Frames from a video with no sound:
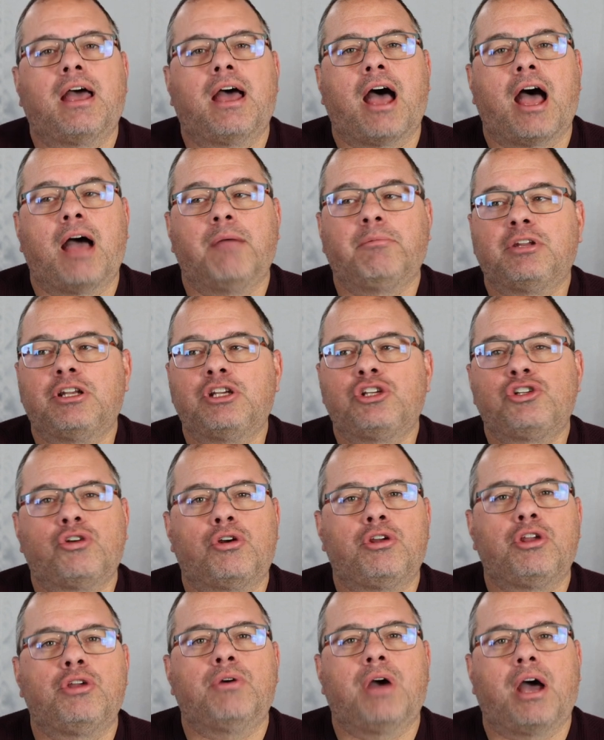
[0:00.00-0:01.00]
I'm going to
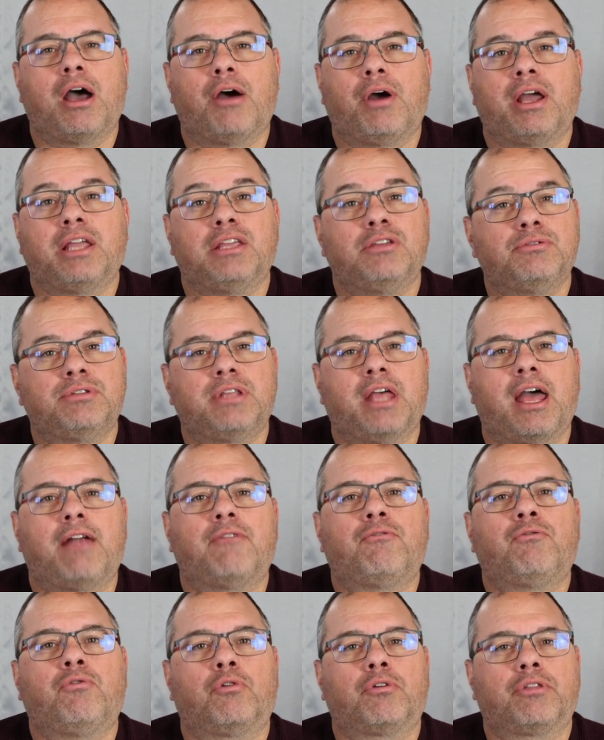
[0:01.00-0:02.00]
show you how I use
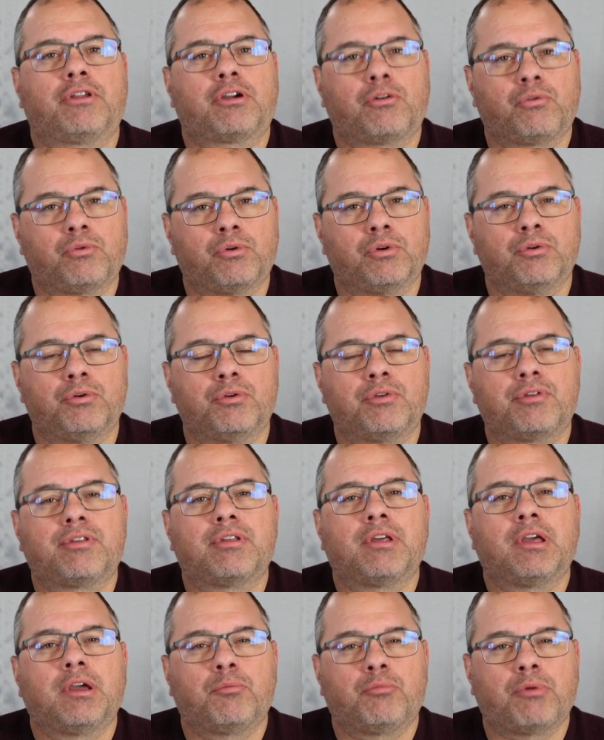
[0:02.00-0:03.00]
that for the
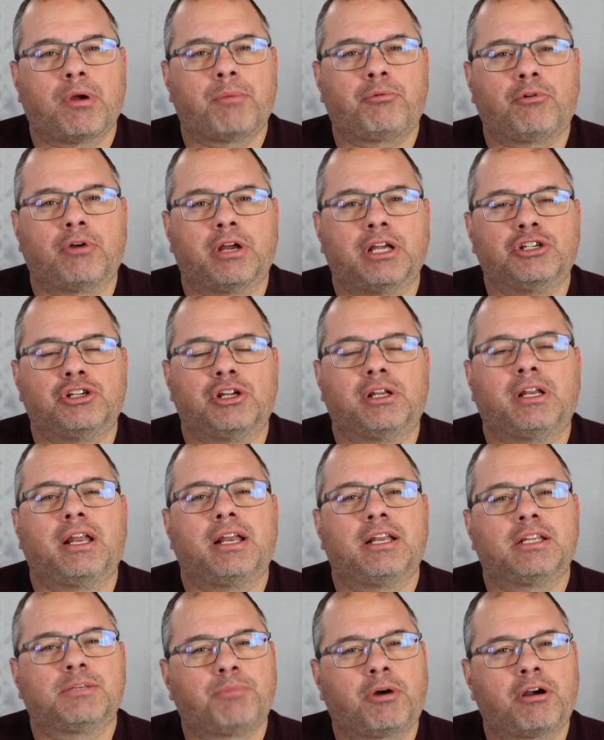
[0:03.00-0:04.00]
cruise preparation,
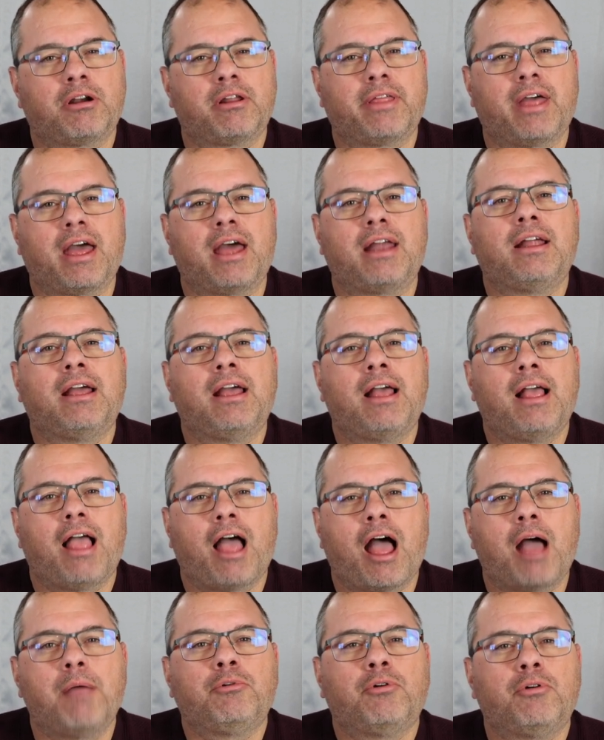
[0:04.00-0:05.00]
and as part of that,
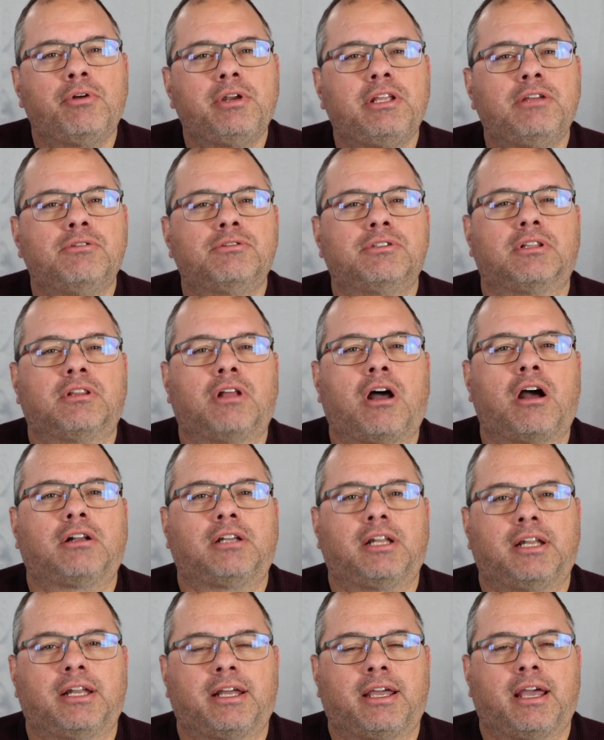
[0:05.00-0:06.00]
I'm going to use a
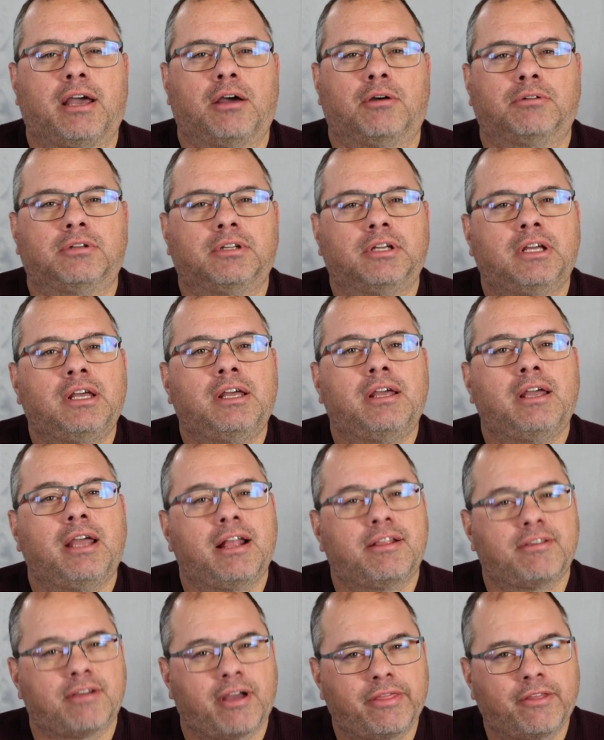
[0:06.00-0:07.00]
logged in account.
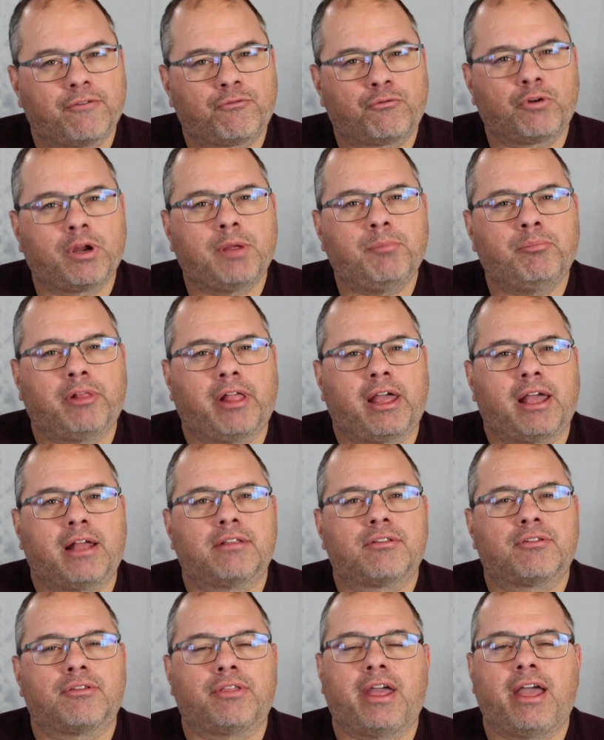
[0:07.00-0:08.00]
It's on the free
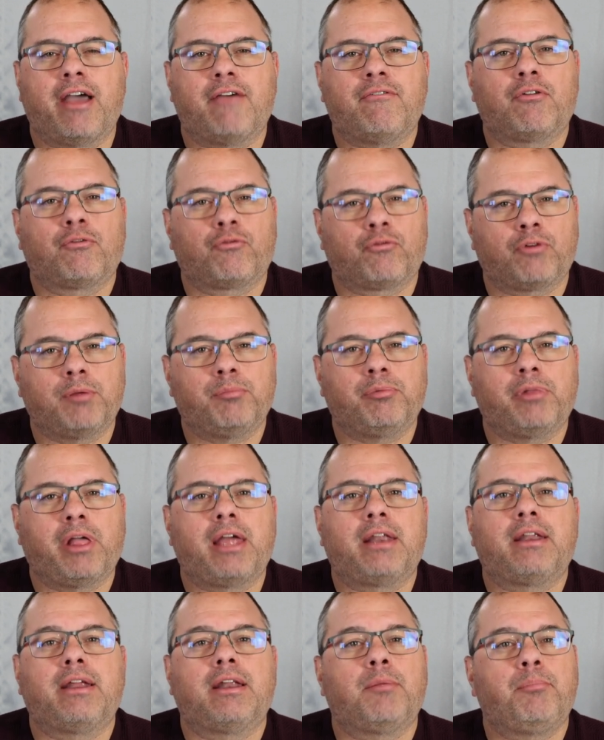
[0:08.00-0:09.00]
plan, so they have a free
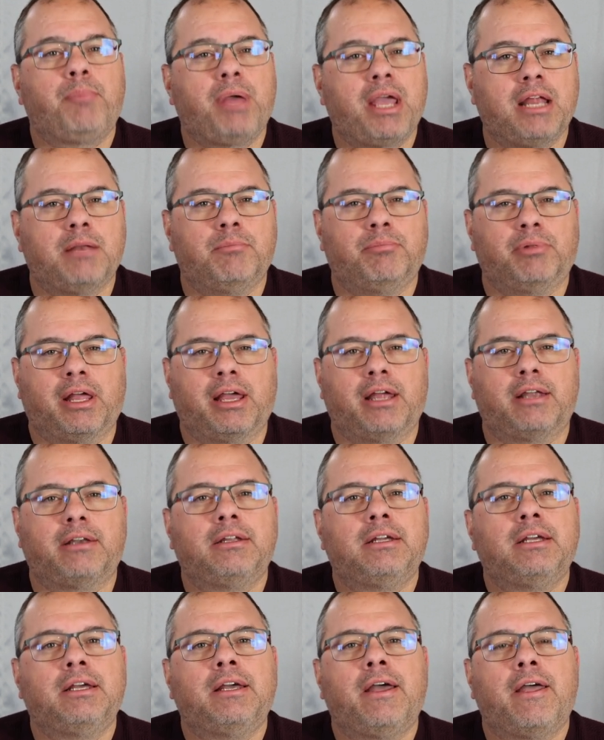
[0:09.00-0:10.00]
plan and a paid plan.
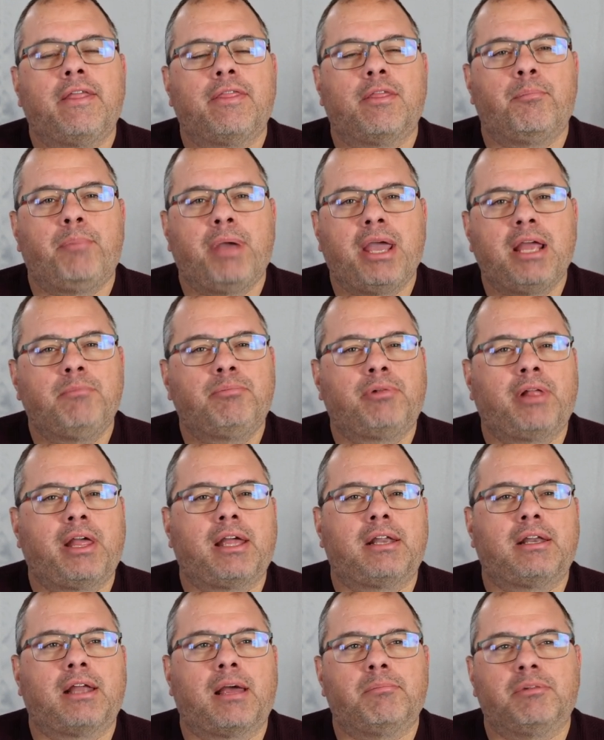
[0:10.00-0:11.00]
The paid
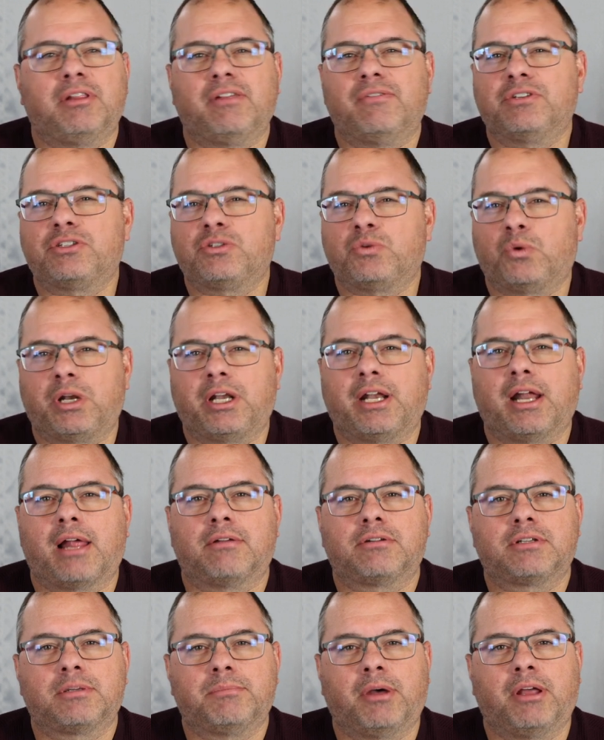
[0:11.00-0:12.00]
plan, I believe, is
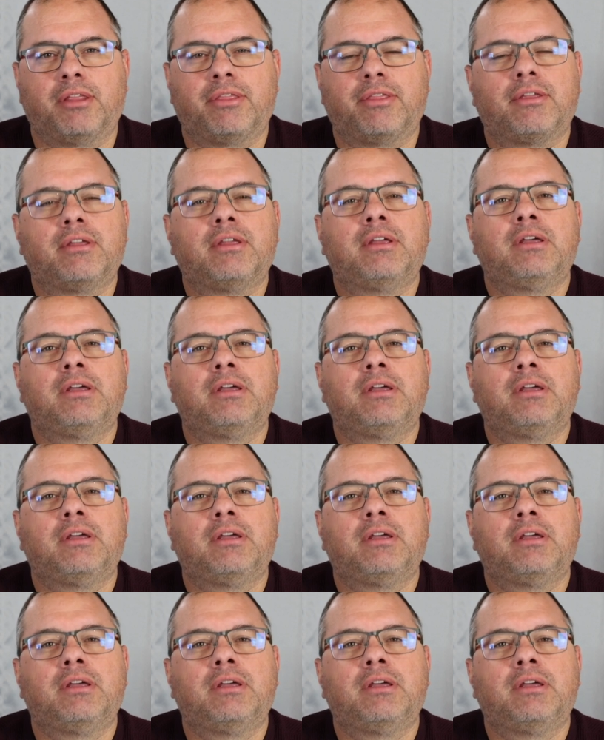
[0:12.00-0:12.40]
$20 a month.